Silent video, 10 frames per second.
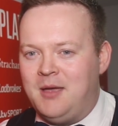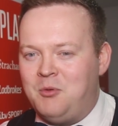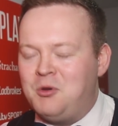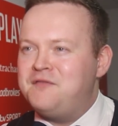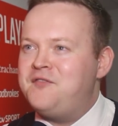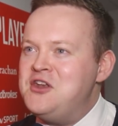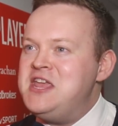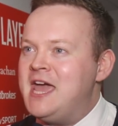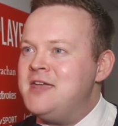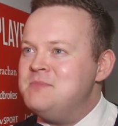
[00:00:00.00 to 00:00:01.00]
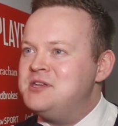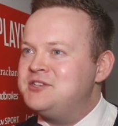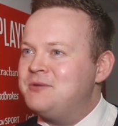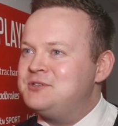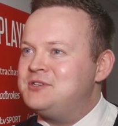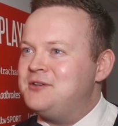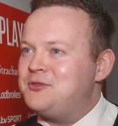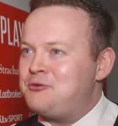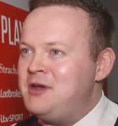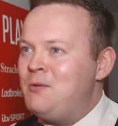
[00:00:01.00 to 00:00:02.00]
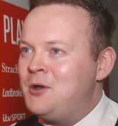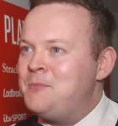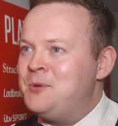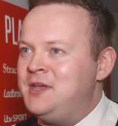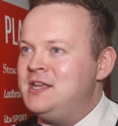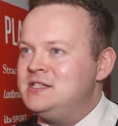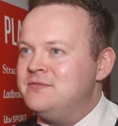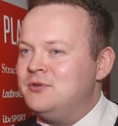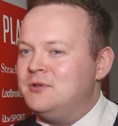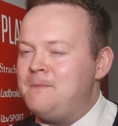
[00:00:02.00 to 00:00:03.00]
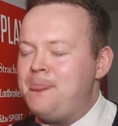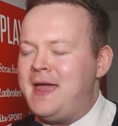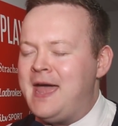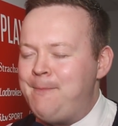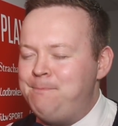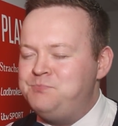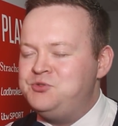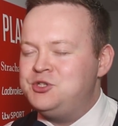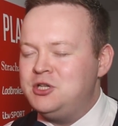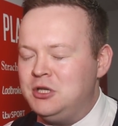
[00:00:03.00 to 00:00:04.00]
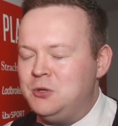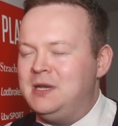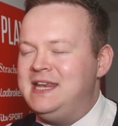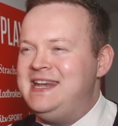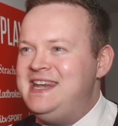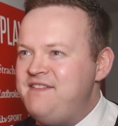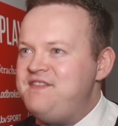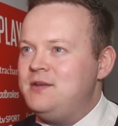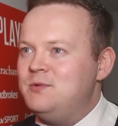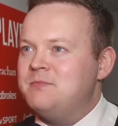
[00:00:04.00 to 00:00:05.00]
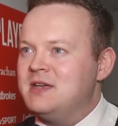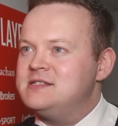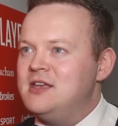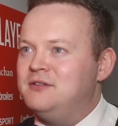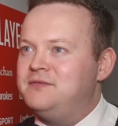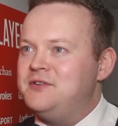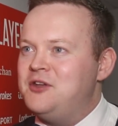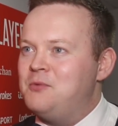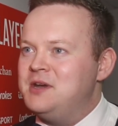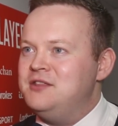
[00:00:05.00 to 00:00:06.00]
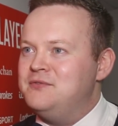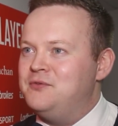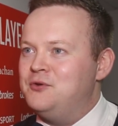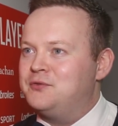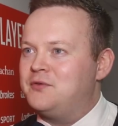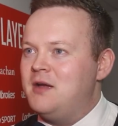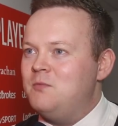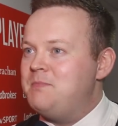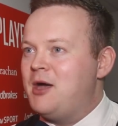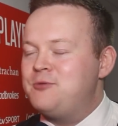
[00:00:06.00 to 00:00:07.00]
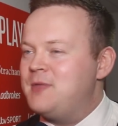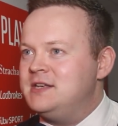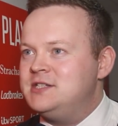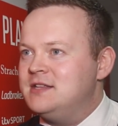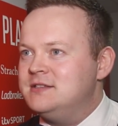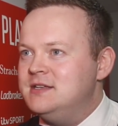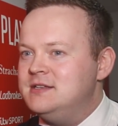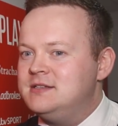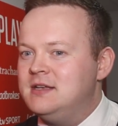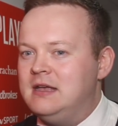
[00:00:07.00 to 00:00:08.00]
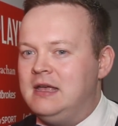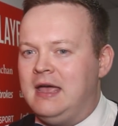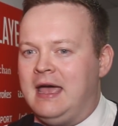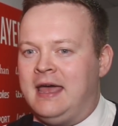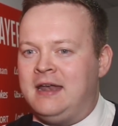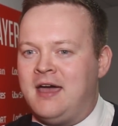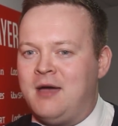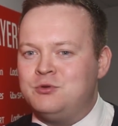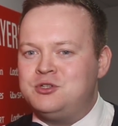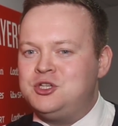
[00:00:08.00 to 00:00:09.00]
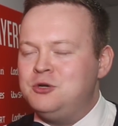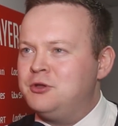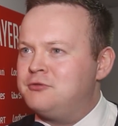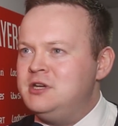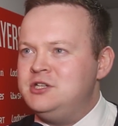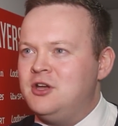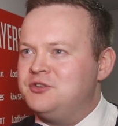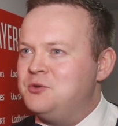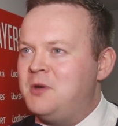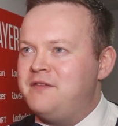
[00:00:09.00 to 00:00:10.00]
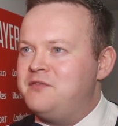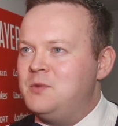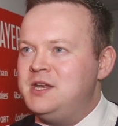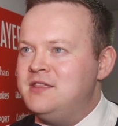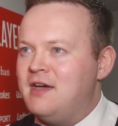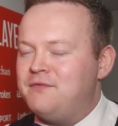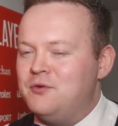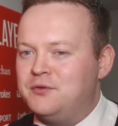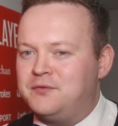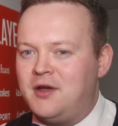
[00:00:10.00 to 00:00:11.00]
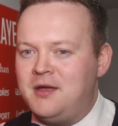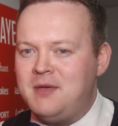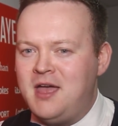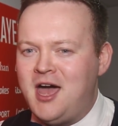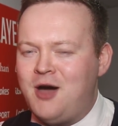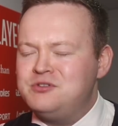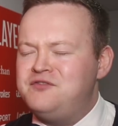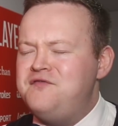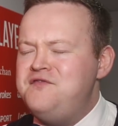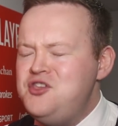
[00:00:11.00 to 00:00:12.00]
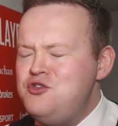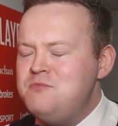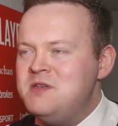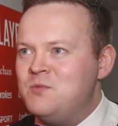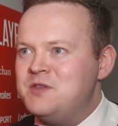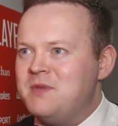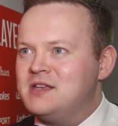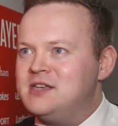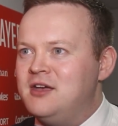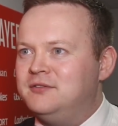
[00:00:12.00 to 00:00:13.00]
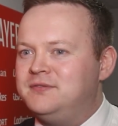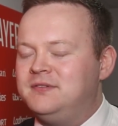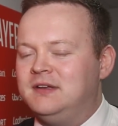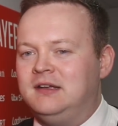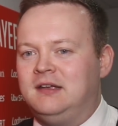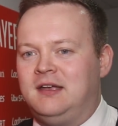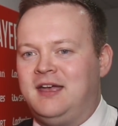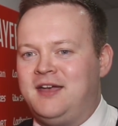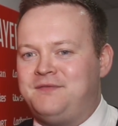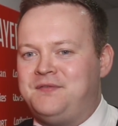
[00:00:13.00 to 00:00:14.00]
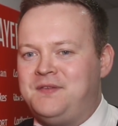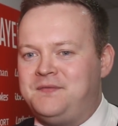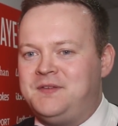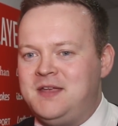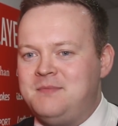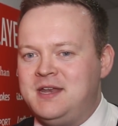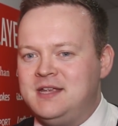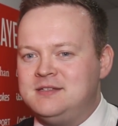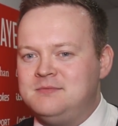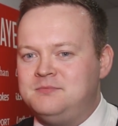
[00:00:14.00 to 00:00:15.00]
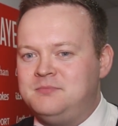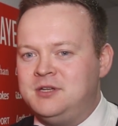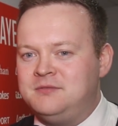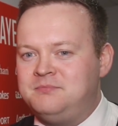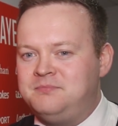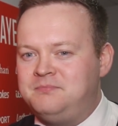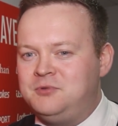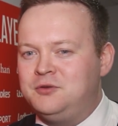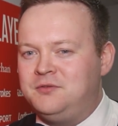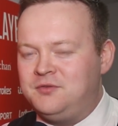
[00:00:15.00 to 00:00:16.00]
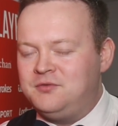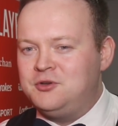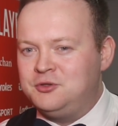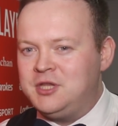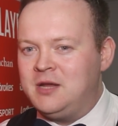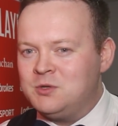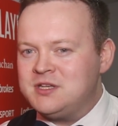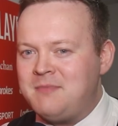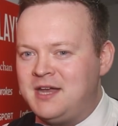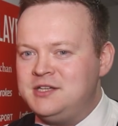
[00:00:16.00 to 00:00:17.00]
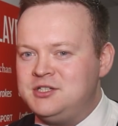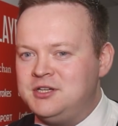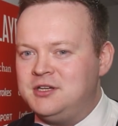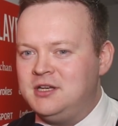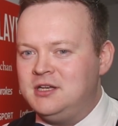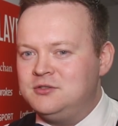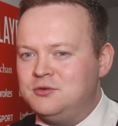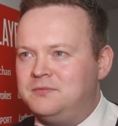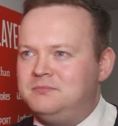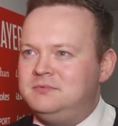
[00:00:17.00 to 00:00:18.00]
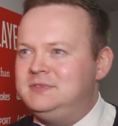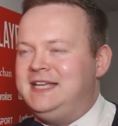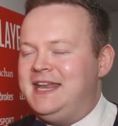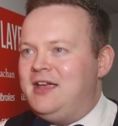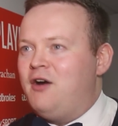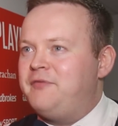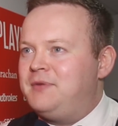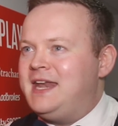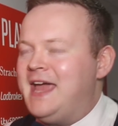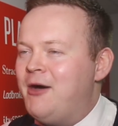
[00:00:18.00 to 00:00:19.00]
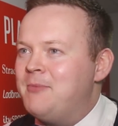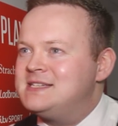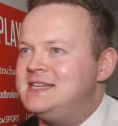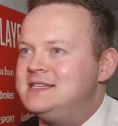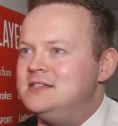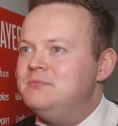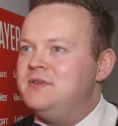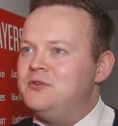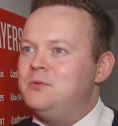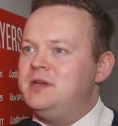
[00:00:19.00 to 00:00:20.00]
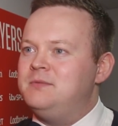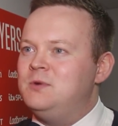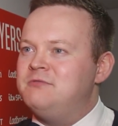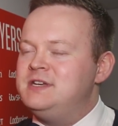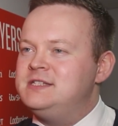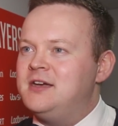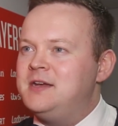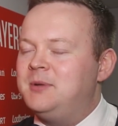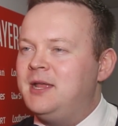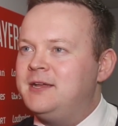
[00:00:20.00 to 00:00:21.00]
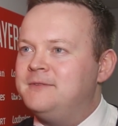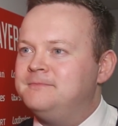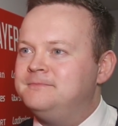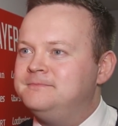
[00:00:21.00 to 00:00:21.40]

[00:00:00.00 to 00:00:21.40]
But what a funny game, because I was 3-1 up at the interval and absolutely livid with myself for not winning the fourth frame. We both had chances. And I was two or three shots away from winning that fourth frame. I was fuming with myself for 15 minutes. And good thing was I managed to sort of get it out of my system before we restarted play.